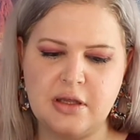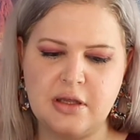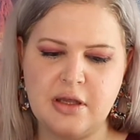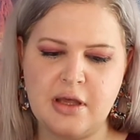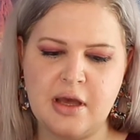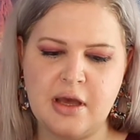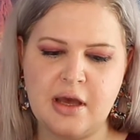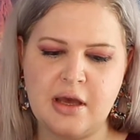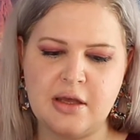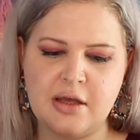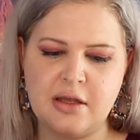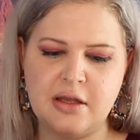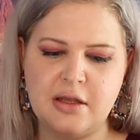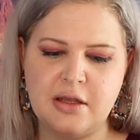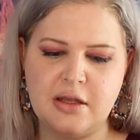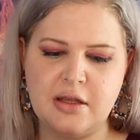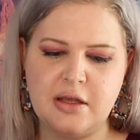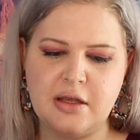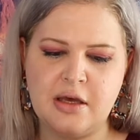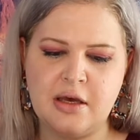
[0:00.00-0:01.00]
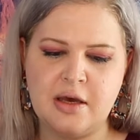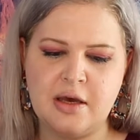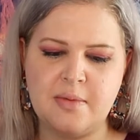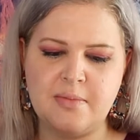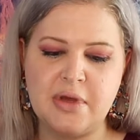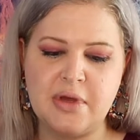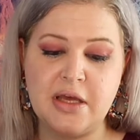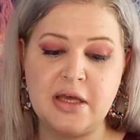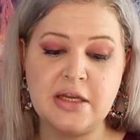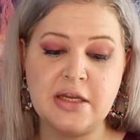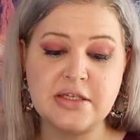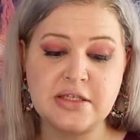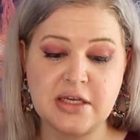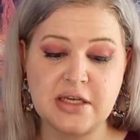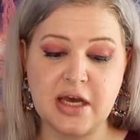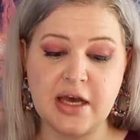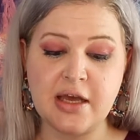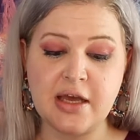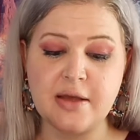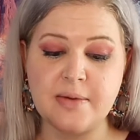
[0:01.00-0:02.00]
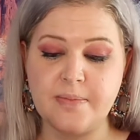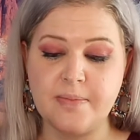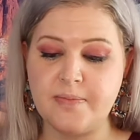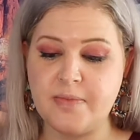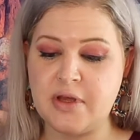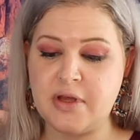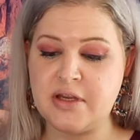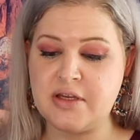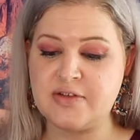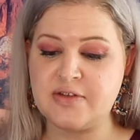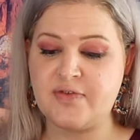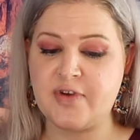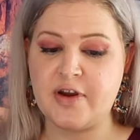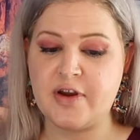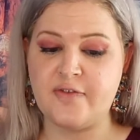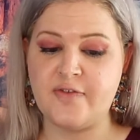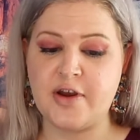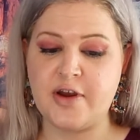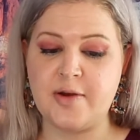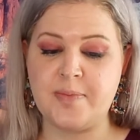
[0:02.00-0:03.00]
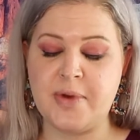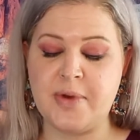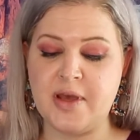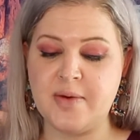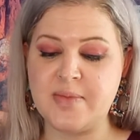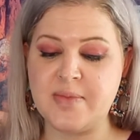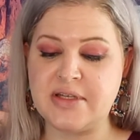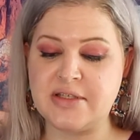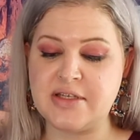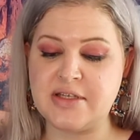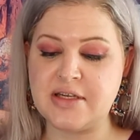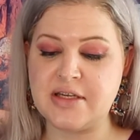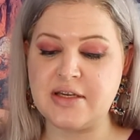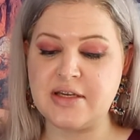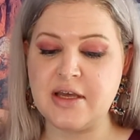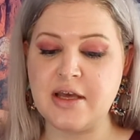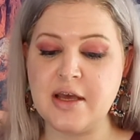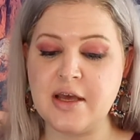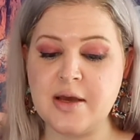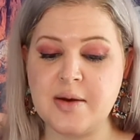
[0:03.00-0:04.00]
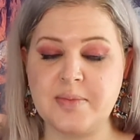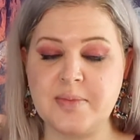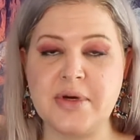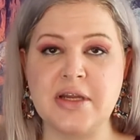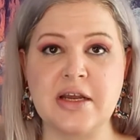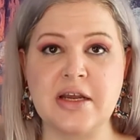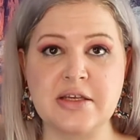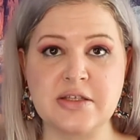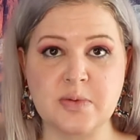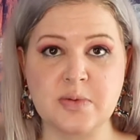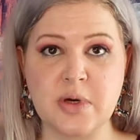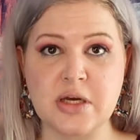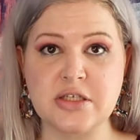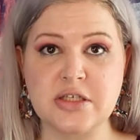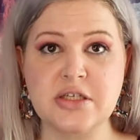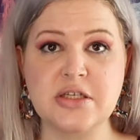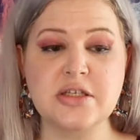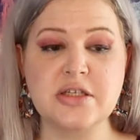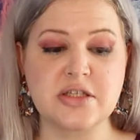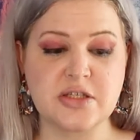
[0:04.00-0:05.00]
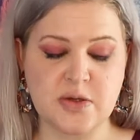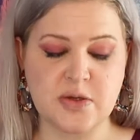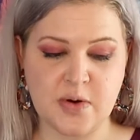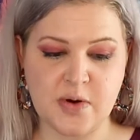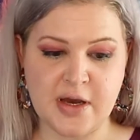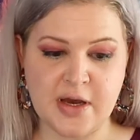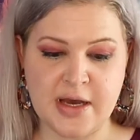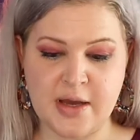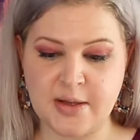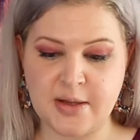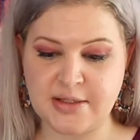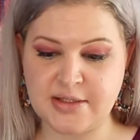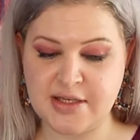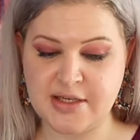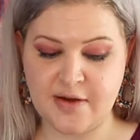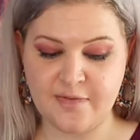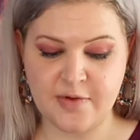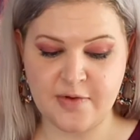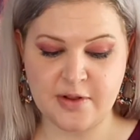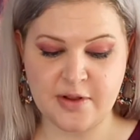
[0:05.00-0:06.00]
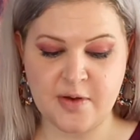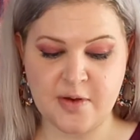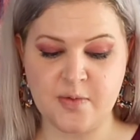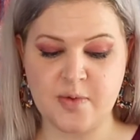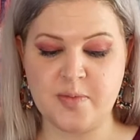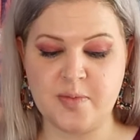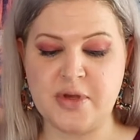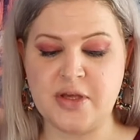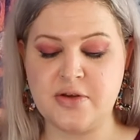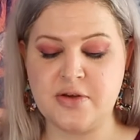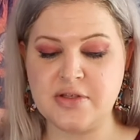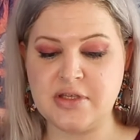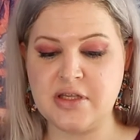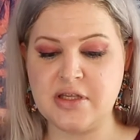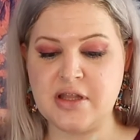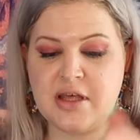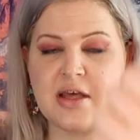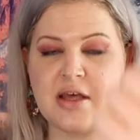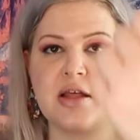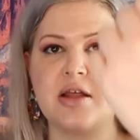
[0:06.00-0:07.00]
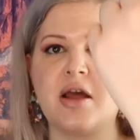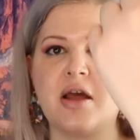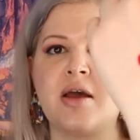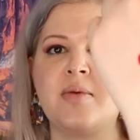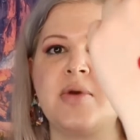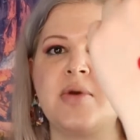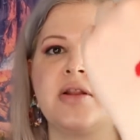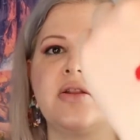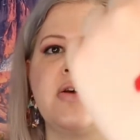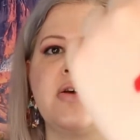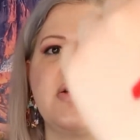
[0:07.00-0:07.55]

yeah. It is not. It is very pigmented, but I swatched it, so I definitely will be using that. I mean,